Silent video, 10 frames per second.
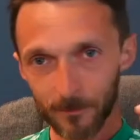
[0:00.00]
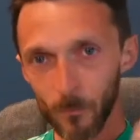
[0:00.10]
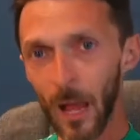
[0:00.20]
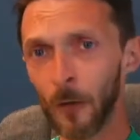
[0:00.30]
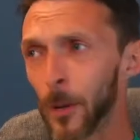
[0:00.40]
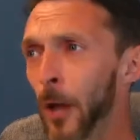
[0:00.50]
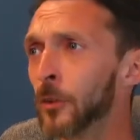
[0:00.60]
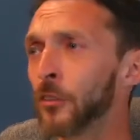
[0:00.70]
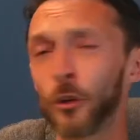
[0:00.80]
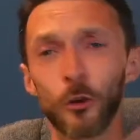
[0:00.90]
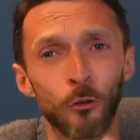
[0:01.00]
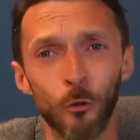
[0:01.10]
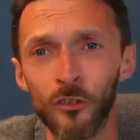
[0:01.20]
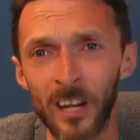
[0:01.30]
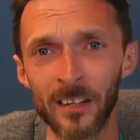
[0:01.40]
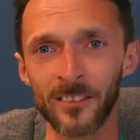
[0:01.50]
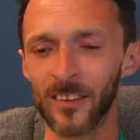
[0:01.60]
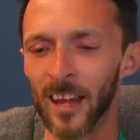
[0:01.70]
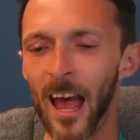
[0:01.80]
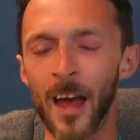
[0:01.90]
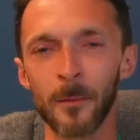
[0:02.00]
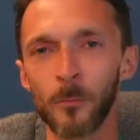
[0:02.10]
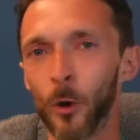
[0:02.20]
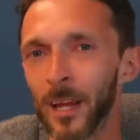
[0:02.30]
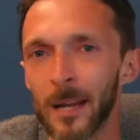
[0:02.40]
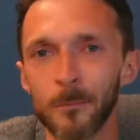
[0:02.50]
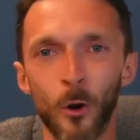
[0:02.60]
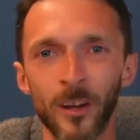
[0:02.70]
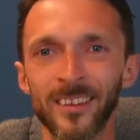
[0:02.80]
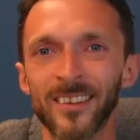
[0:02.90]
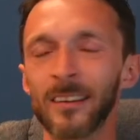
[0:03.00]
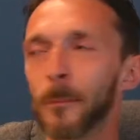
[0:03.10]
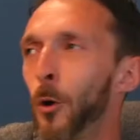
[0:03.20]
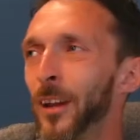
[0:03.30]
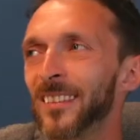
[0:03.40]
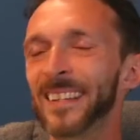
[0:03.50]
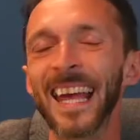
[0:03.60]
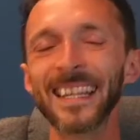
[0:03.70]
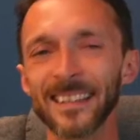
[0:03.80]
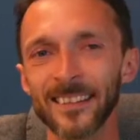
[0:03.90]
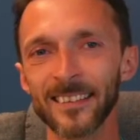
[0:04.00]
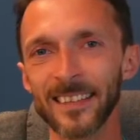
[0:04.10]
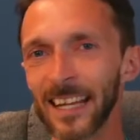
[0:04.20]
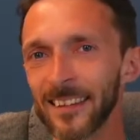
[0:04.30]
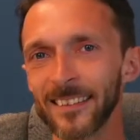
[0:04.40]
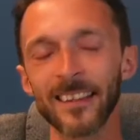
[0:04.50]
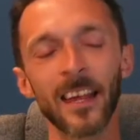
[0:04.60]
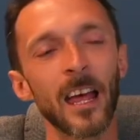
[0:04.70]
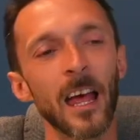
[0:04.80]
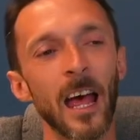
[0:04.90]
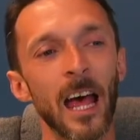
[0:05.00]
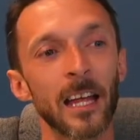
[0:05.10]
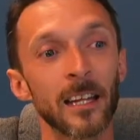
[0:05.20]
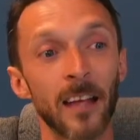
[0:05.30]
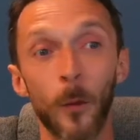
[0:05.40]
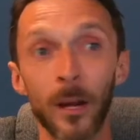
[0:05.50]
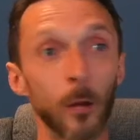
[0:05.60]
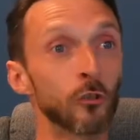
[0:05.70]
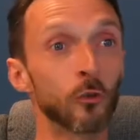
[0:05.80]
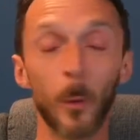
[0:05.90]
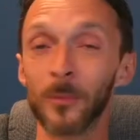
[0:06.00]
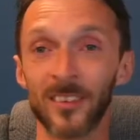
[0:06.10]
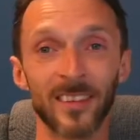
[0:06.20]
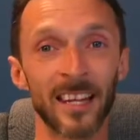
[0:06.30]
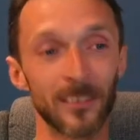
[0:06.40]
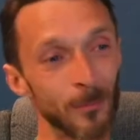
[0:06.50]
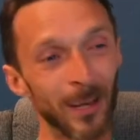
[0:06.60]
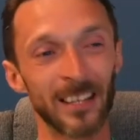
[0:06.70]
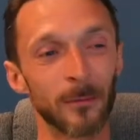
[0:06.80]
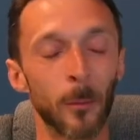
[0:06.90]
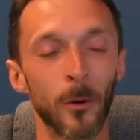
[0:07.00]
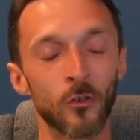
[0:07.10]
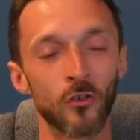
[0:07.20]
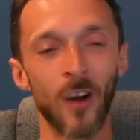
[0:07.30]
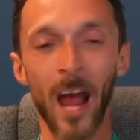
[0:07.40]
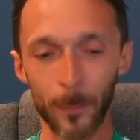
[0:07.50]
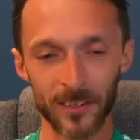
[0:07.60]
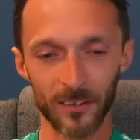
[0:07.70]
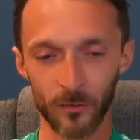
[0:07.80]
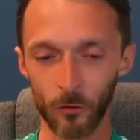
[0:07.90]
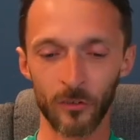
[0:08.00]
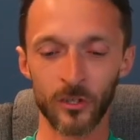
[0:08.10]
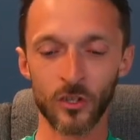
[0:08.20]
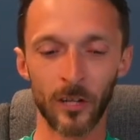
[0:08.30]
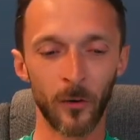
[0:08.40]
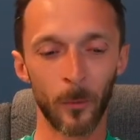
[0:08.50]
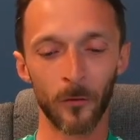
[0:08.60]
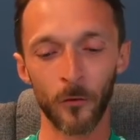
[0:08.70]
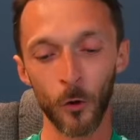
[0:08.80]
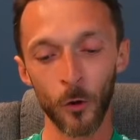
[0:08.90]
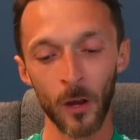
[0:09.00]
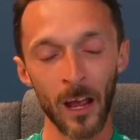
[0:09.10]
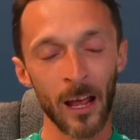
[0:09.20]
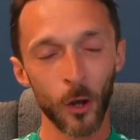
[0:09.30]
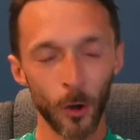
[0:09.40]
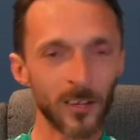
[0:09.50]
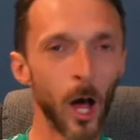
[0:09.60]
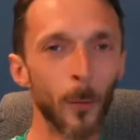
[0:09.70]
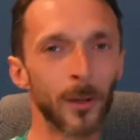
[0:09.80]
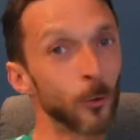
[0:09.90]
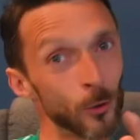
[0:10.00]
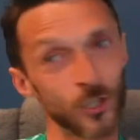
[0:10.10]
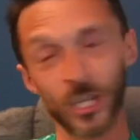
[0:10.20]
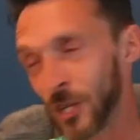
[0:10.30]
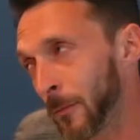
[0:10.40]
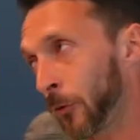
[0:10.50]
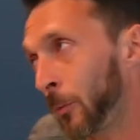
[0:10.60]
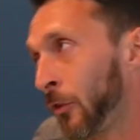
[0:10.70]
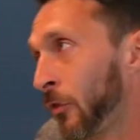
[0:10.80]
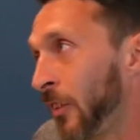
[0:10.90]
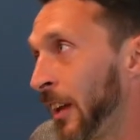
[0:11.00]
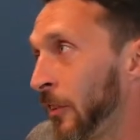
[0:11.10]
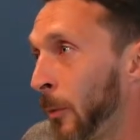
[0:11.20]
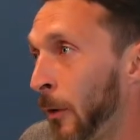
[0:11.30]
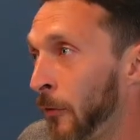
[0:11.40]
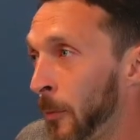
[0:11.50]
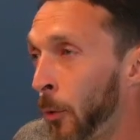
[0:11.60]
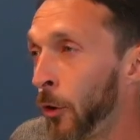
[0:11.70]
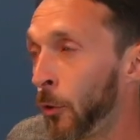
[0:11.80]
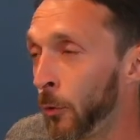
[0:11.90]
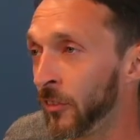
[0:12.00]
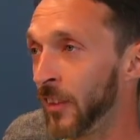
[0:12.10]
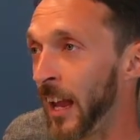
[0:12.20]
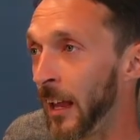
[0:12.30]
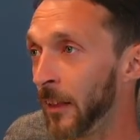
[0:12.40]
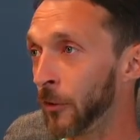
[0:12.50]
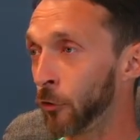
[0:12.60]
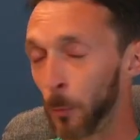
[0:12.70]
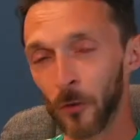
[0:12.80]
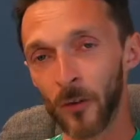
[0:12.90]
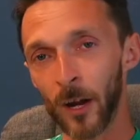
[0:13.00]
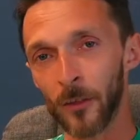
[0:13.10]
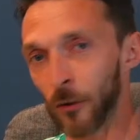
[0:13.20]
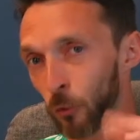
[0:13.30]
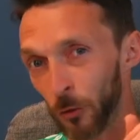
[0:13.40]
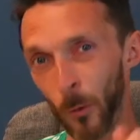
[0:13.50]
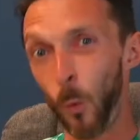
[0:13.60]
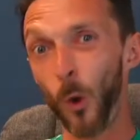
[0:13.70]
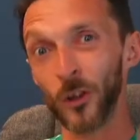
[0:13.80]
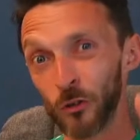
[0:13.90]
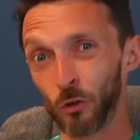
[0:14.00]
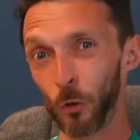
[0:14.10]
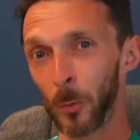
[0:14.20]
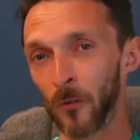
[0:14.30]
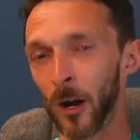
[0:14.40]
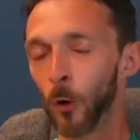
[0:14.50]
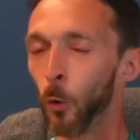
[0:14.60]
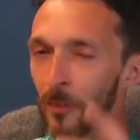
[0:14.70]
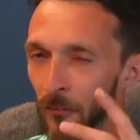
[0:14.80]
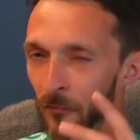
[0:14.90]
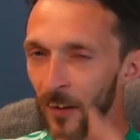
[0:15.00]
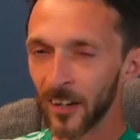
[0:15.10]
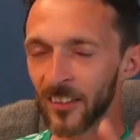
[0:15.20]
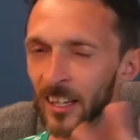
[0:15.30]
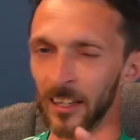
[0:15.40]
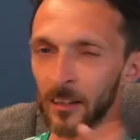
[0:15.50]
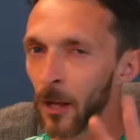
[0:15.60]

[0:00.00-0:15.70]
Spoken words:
have went out and secured two signings today, Aaron Moy and Moritz Jens. And I went out and swooped this kid and picked him up rapid as soon as the transfer went through. Got into a little bit of negotiation, must be said as well, for the boy that owns the super rare. There is only one super rare, only 13,